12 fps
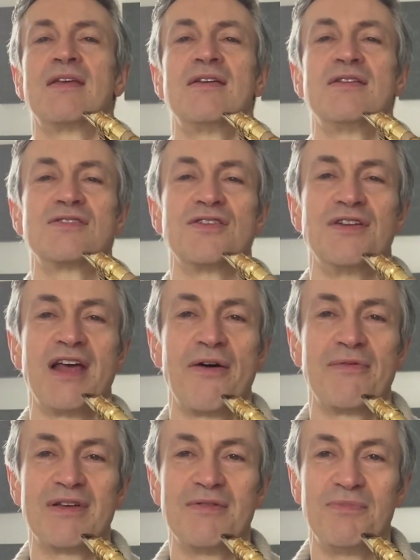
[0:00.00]
So now
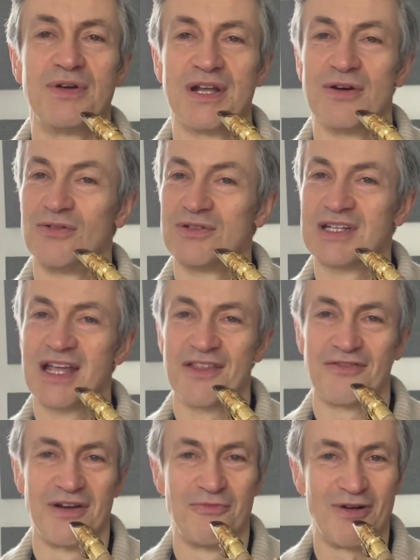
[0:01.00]
we can put it all
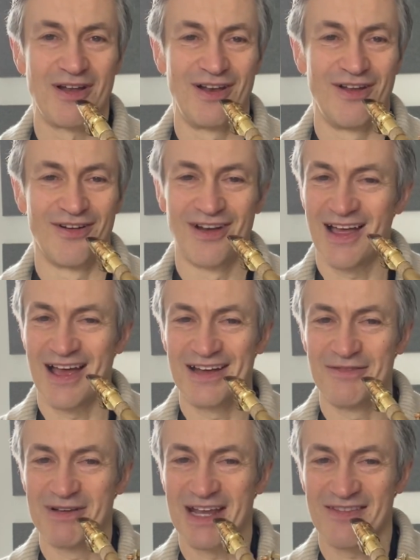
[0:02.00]
together in one long line and
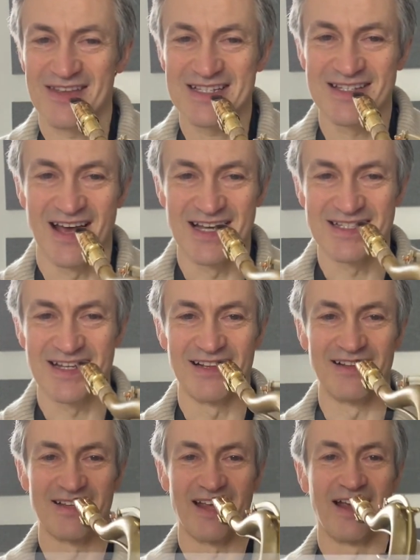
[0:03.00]
we get this nice little
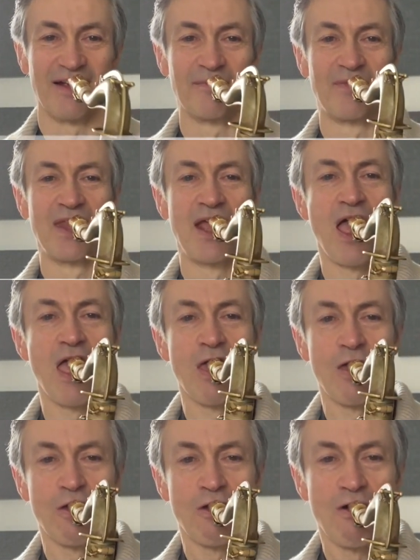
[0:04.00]
thing.
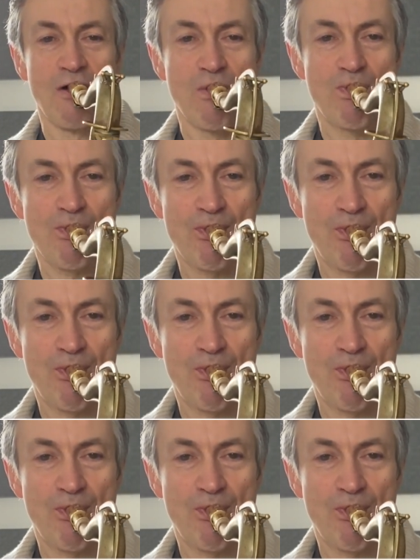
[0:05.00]
Let